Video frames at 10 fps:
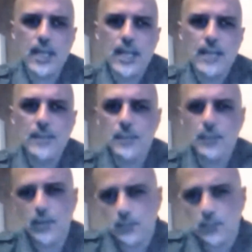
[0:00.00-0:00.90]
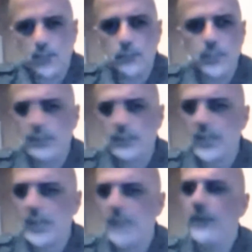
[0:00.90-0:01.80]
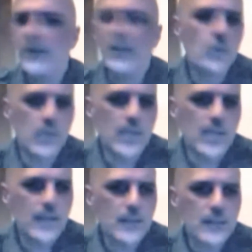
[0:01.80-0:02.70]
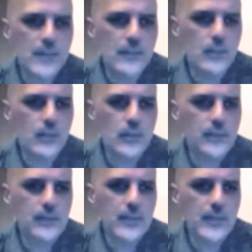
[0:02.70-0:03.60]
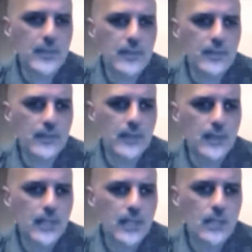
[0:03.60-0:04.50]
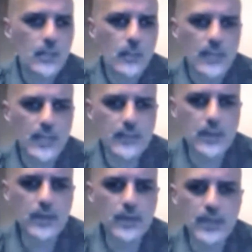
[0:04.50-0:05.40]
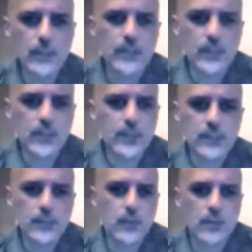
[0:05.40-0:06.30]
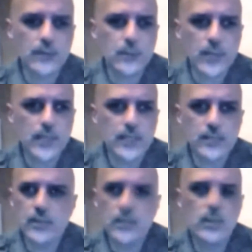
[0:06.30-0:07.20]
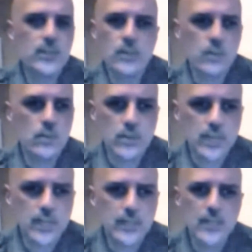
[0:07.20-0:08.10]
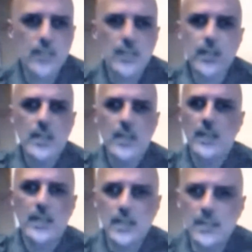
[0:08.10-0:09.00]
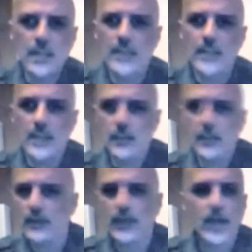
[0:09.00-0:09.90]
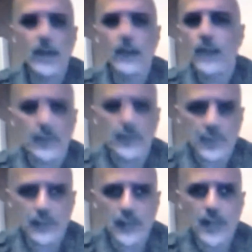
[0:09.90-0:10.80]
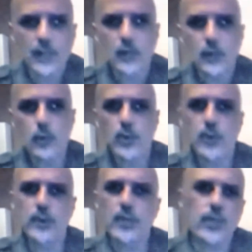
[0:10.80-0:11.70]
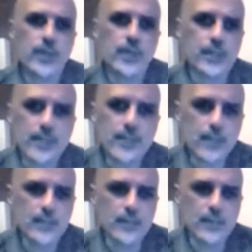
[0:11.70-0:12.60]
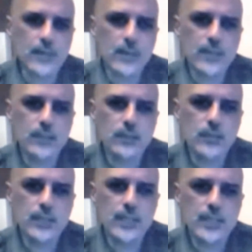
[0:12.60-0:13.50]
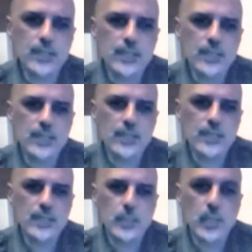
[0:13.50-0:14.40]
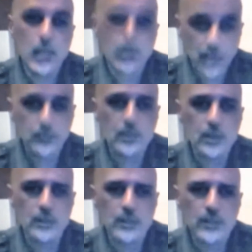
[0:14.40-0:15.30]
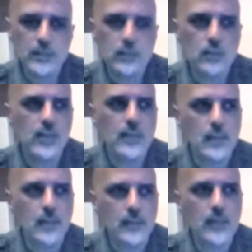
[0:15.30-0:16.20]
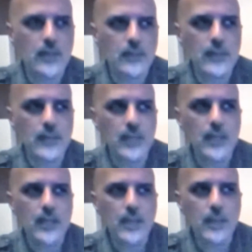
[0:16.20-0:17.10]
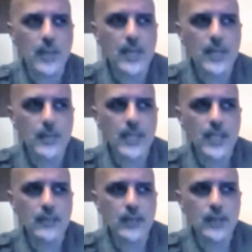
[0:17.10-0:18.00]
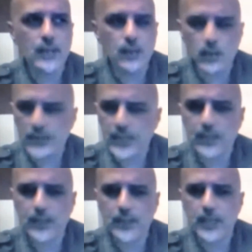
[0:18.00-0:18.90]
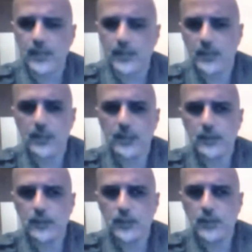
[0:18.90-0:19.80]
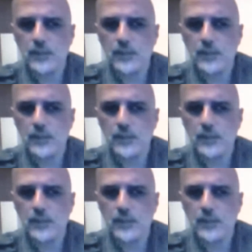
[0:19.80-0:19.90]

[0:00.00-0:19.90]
has been turning around in real time, very shortly after I've even learned the thing myself. You know, when I started, it was stuff I was drawing up from 20 years ago. It's no longer like that. A lot of the things I'm doing right now, I'm rediscovering. So we're going to be looking at the same stuff I went into in the Atlantis book, about the Garden of Eden story, about the conflict, about Adam and Eve, and the whole genetic thing, and the symbolism of the Tree of